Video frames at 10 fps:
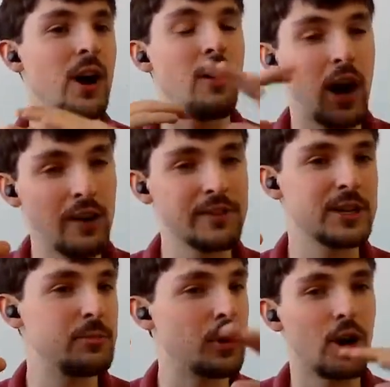I'll
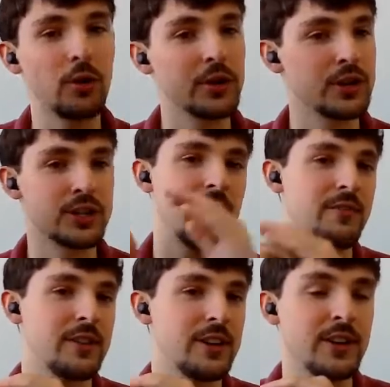obviously put all your
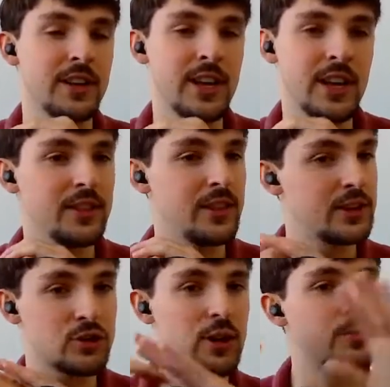stuff in the
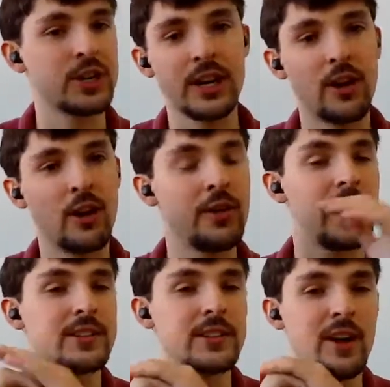description and all
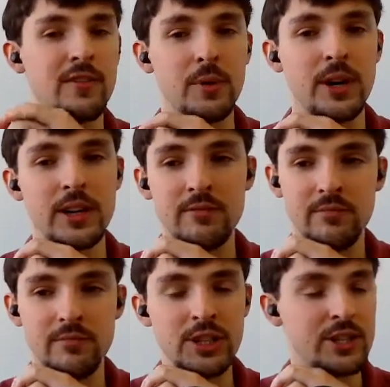that stuff, but
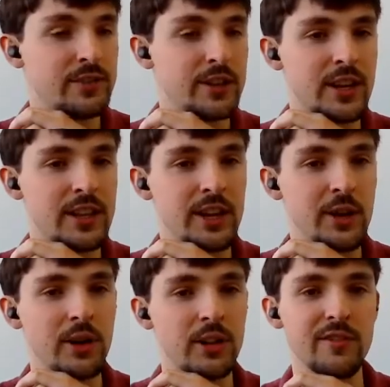just if there's anything you
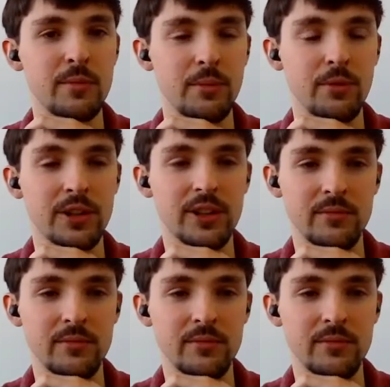want to leave people with.